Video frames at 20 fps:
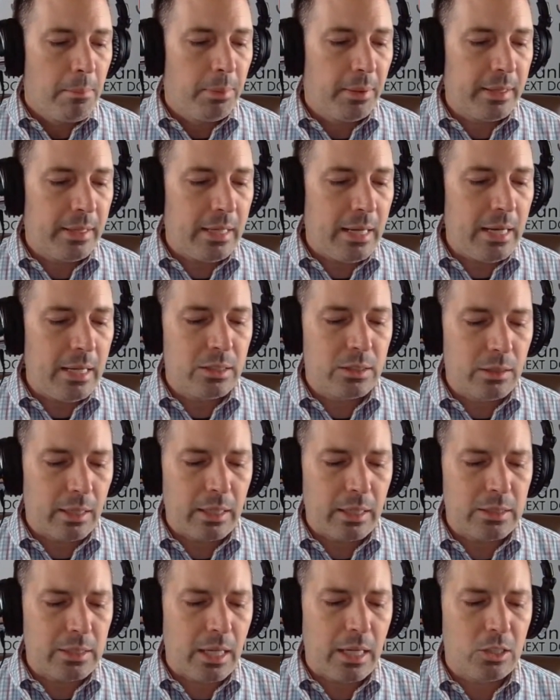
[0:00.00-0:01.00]
But it is,
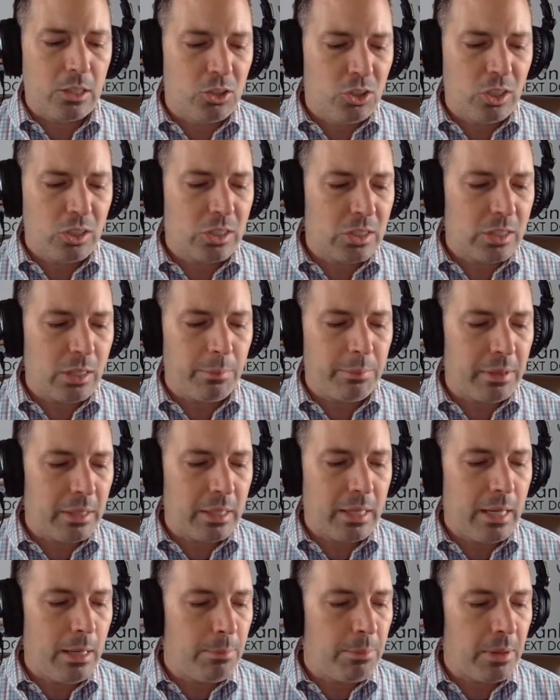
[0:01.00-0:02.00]
like I said, it's just something
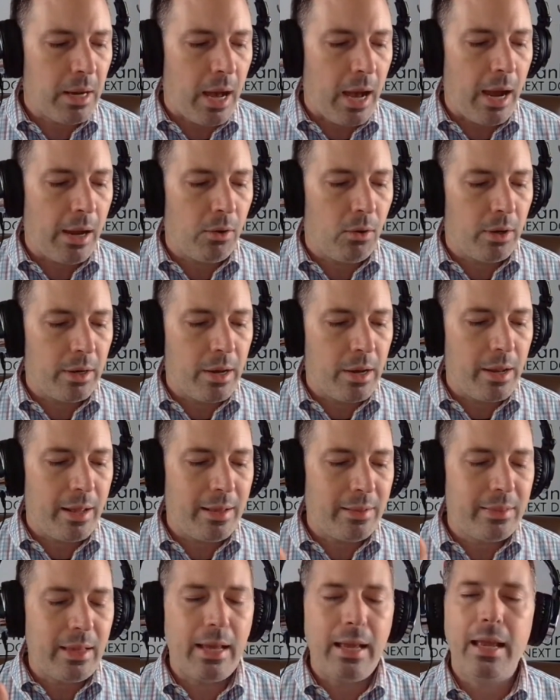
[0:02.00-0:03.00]
to keep an eye on. And
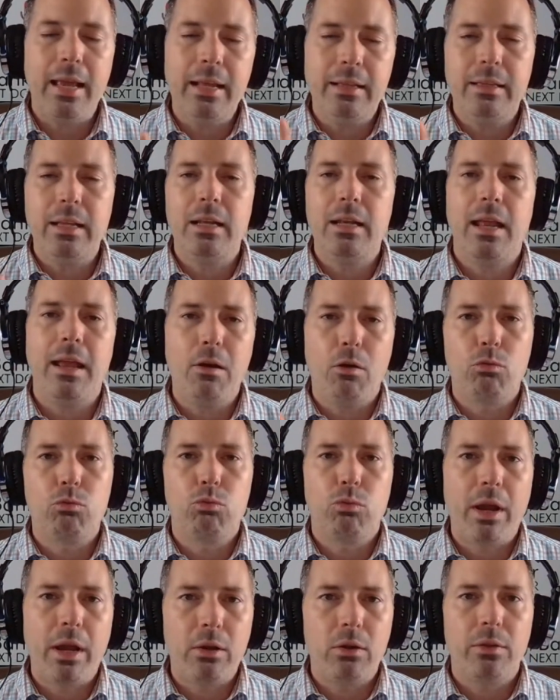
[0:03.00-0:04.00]
they, they hit the
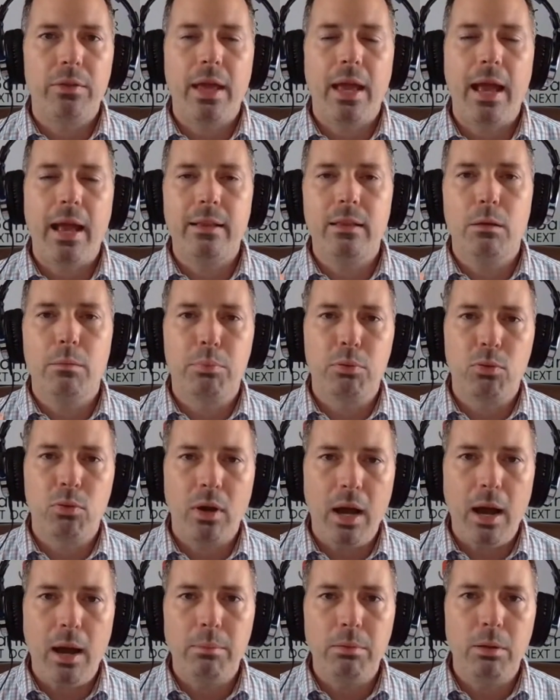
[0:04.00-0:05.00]
nail right on the head. The
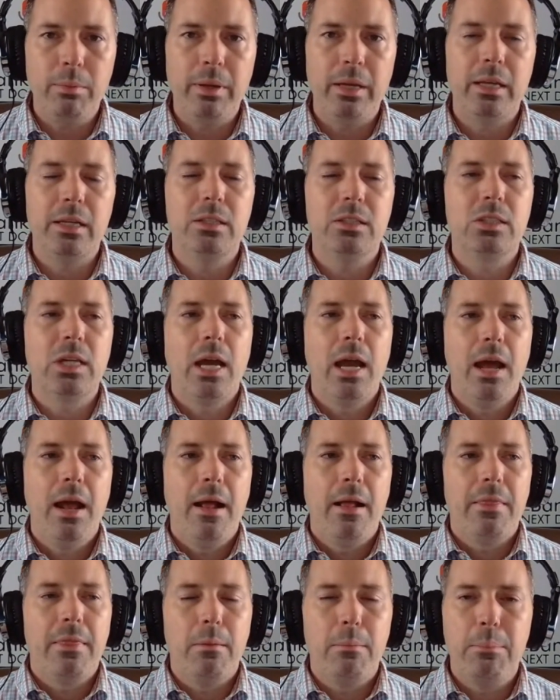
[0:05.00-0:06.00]
problem is
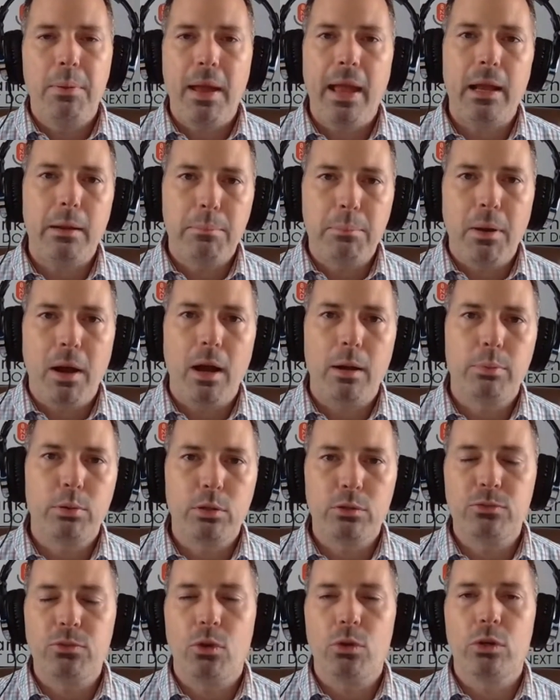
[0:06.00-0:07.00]
the bank bond
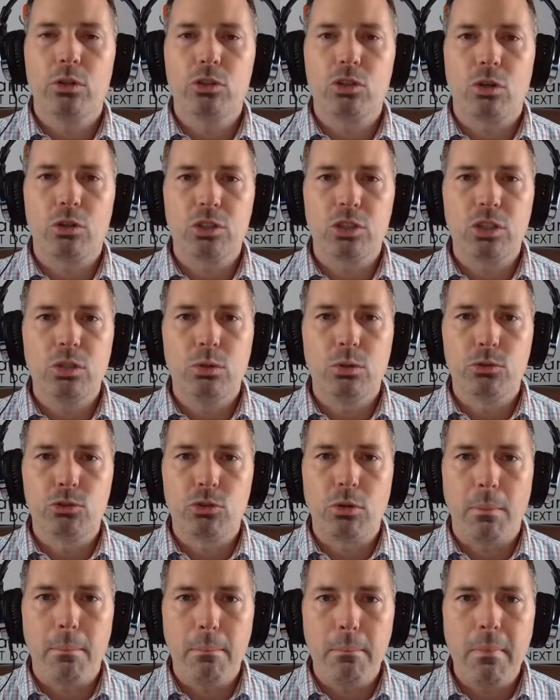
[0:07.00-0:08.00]
portfolios are still
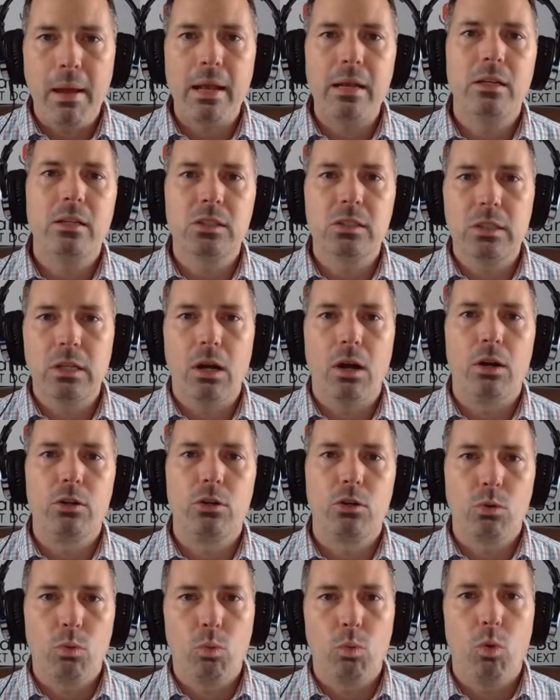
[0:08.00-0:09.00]
tremendously
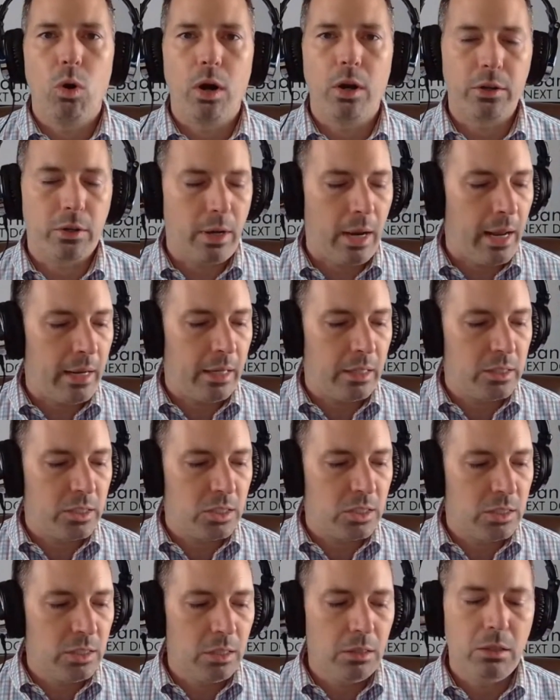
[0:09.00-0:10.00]
underwater and
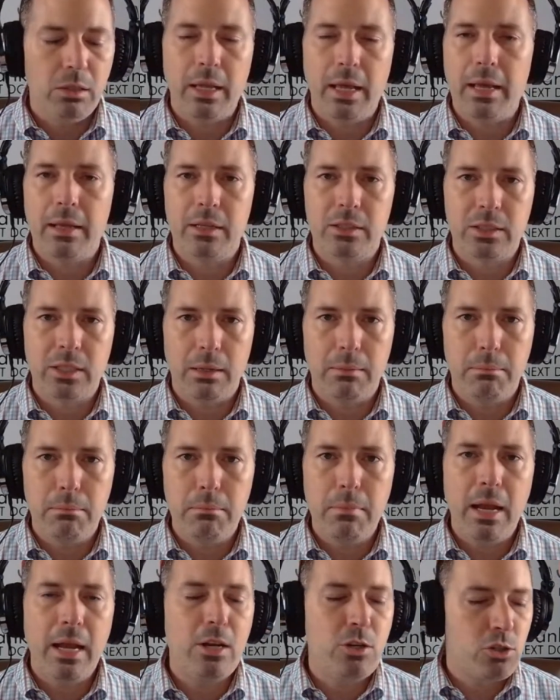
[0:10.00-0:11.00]
it's still a it's a
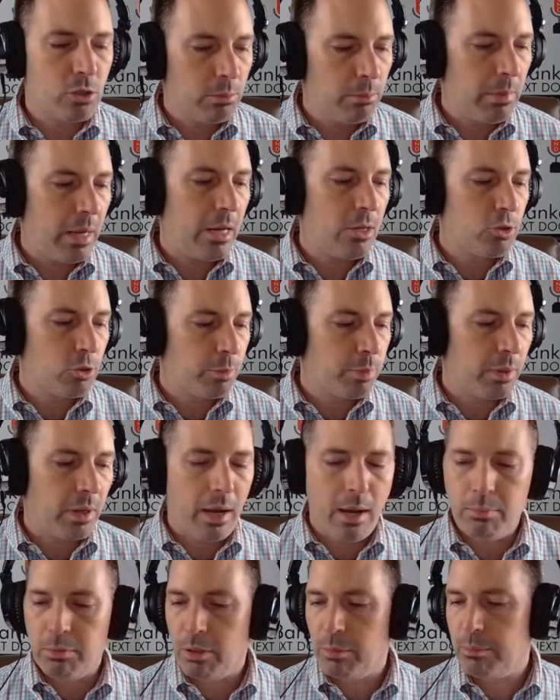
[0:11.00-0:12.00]
major major
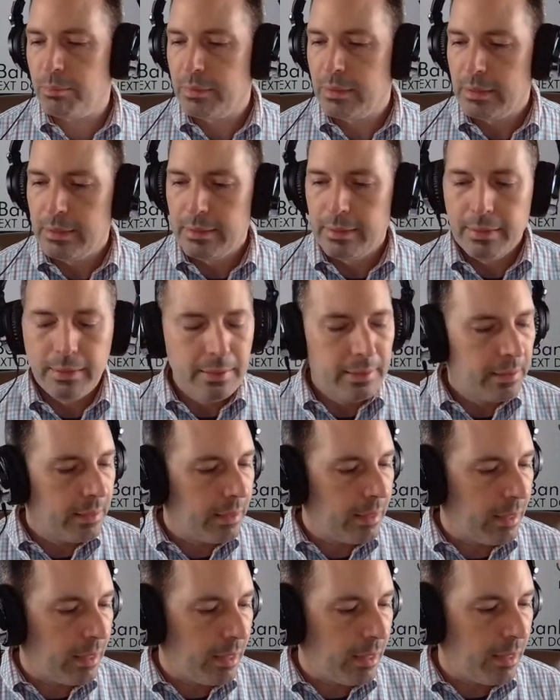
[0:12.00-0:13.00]
problem
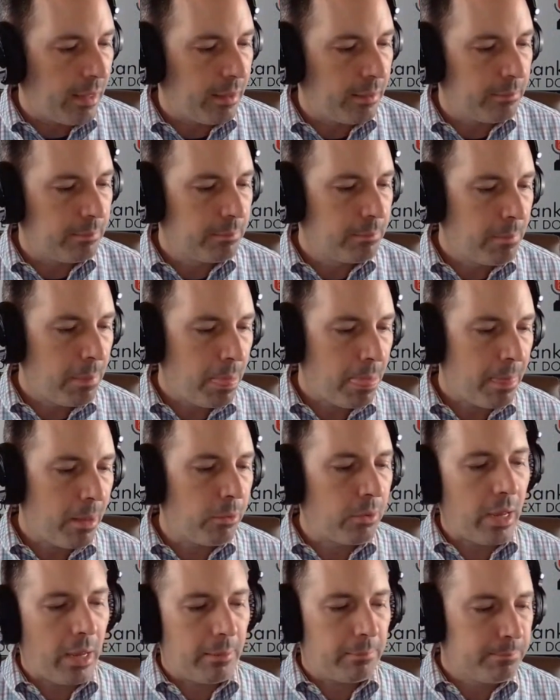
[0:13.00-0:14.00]
um
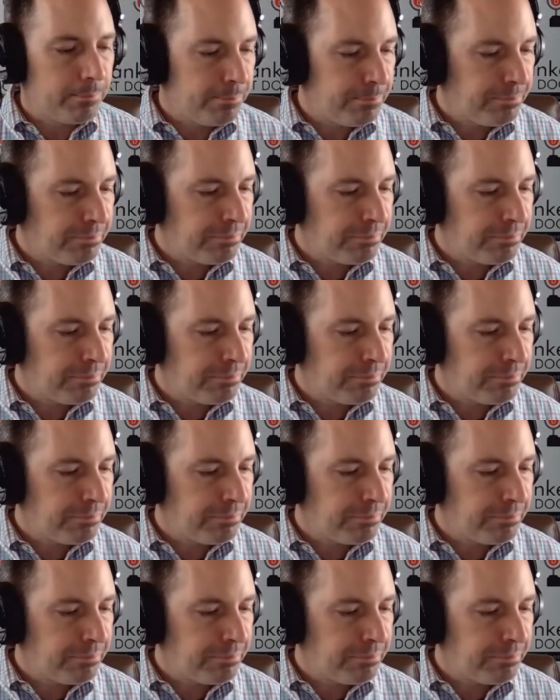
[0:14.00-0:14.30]
okay